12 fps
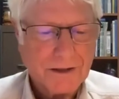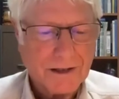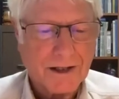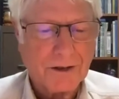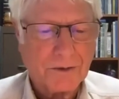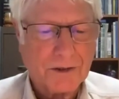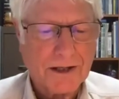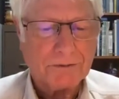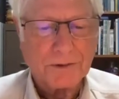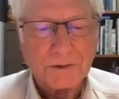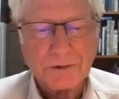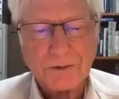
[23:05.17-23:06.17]
I don't
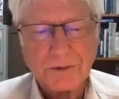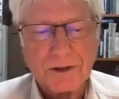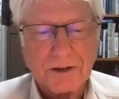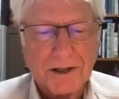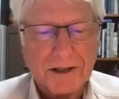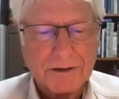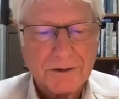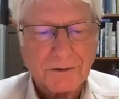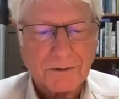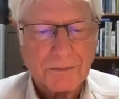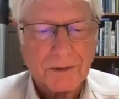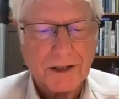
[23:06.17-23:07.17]
have those three lines
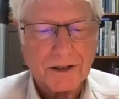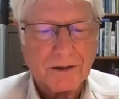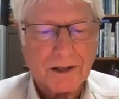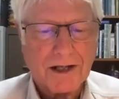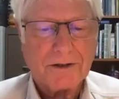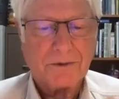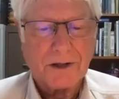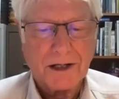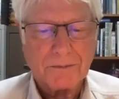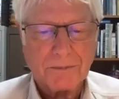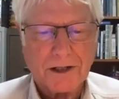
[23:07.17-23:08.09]
for my light rod,